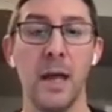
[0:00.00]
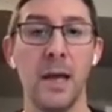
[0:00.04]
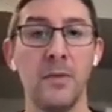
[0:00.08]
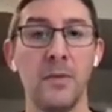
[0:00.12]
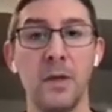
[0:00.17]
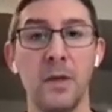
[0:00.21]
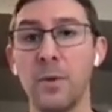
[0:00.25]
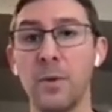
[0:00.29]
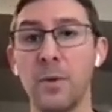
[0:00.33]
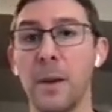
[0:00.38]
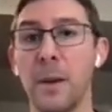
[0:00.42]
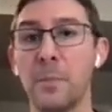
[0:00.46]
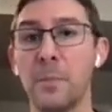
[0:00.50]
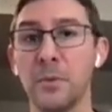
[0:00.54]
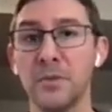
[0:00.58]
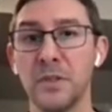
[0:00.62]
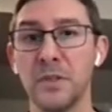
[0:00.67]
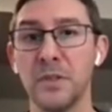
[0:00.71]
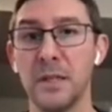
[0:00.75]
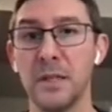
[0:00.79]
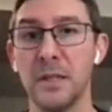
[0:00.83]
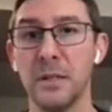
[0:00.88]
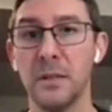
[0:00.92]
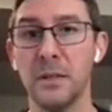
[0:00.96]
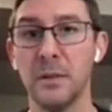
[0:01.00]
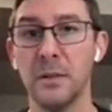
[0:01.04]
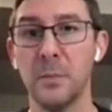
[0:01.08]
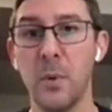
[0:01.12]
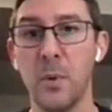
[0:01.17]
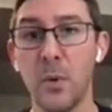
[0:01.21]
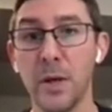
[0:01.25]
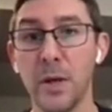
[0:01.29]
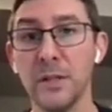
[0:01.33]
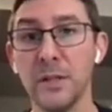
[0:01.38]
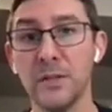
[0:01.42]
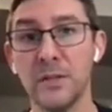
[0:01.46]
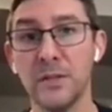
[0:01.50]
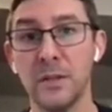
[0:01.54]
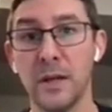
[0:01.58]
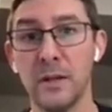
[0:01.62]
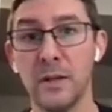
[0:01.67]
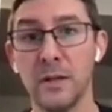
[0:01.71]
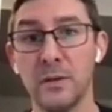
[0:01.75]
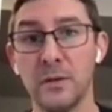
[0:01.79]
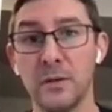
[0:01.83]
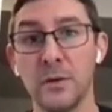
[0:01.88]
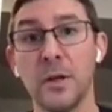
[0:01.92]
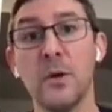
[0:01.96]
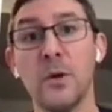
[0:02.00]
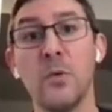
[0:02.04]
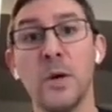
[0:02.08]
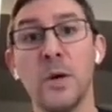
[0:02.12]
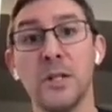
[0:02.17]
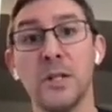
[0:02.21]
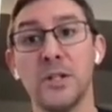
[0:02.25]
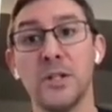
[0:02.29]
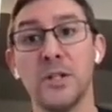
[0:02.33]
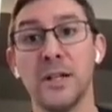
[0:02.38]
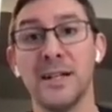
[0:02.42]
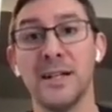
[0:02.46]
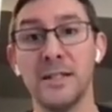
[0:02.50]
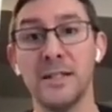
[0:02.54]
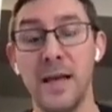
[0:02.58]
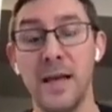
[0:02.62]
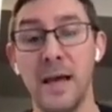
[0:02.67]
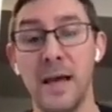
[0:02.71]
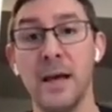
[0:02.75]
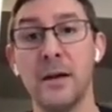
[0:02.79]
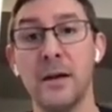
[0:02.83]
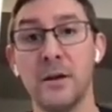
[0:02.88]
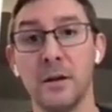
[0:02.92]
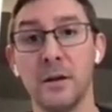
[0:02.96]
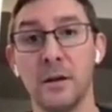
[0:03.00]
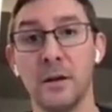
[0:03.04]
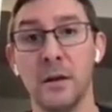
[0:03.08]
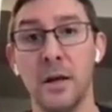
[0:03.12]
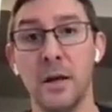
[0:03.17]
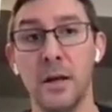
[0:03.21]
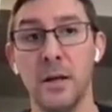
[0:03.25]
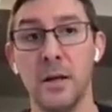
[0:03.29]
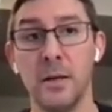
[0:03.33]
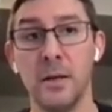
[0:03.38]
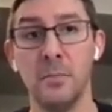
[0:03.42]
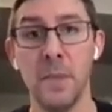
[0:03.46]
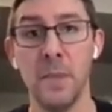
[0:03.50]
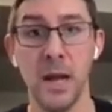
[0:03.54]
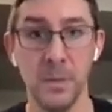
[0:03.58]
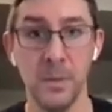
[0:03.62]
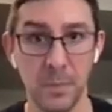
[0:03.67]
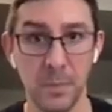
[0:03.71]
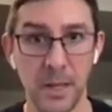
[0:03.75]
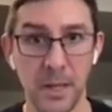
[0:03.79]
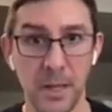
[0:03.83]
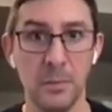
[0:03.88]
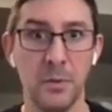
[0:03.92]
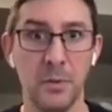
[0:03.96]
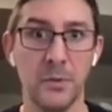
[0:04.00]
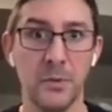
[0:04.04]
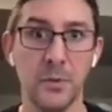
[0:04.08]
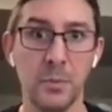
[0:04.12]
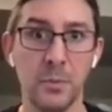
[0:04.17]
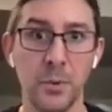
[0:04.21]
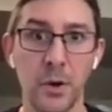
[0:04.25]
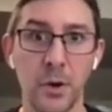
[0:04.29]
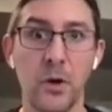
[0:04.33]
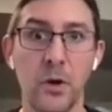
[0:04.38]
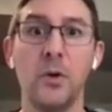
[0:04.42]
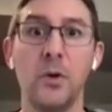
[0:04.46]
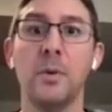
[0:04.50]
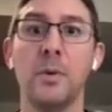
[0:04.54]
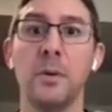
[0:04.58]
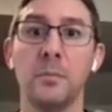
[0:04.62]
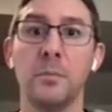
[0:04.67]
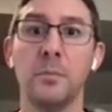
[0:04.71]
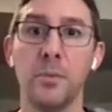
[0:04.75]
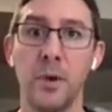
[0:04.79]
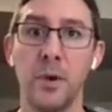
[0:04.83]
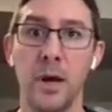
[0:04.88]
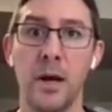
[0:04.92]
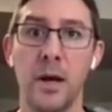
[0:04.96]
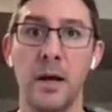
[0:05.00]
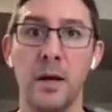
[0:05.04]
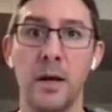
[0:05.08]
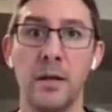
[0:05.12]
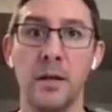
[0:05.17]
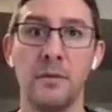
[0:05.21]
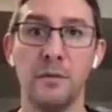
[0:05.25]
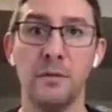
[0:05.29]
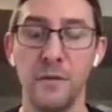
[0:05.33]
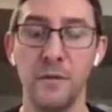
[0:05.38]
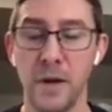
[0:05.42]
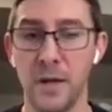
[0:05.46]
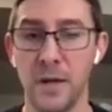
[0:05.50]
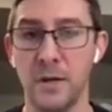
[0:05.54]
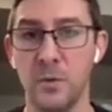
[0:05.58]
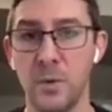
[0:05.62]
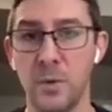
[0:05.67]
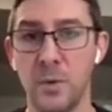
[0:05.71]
And they represent points during which an attacker might be able to probe and prod and find a